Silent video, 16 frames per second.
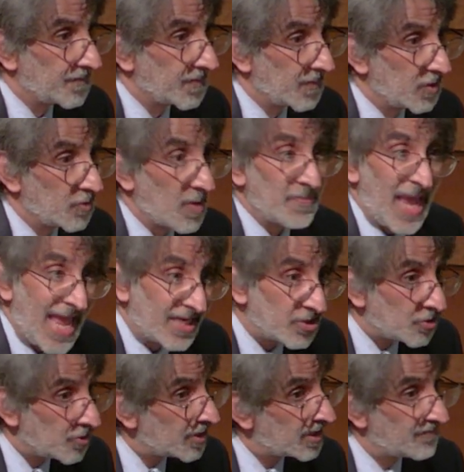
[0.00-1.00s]
so I'm
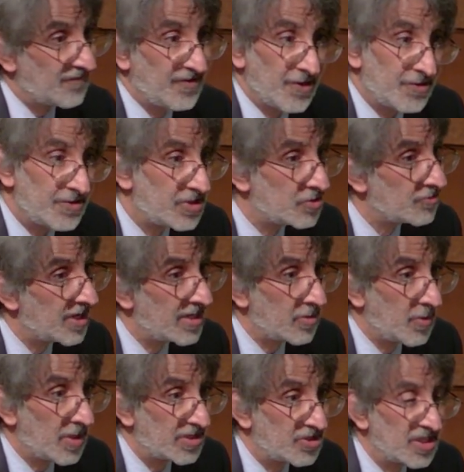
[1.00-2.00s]
answering a very straight
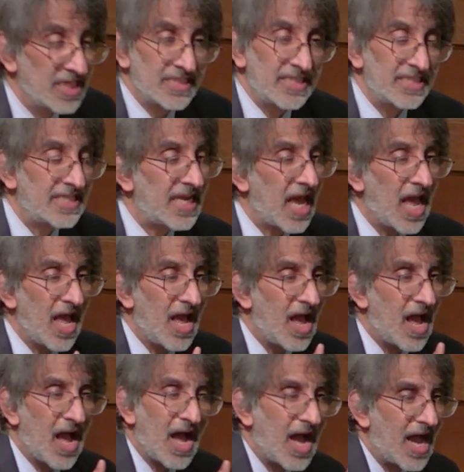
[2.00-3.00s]
question because you see,
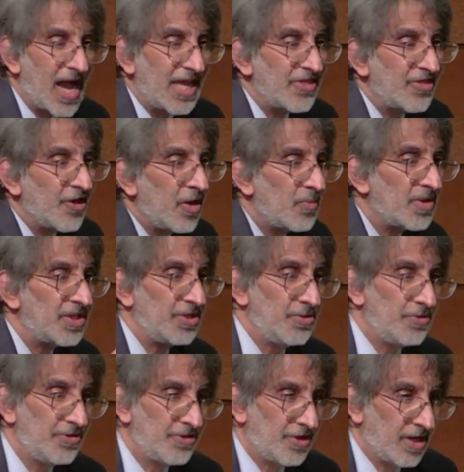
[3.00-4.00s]
I thought what you
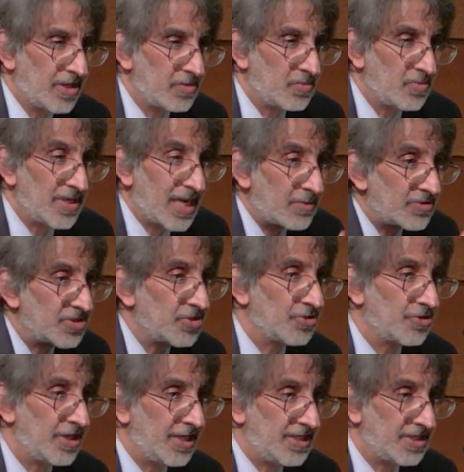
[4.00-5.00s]
thought when I was your
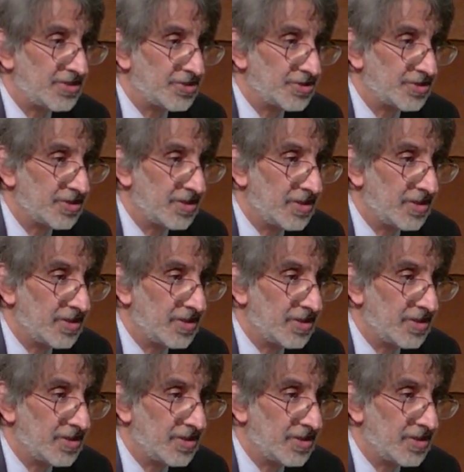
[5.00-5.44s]
age.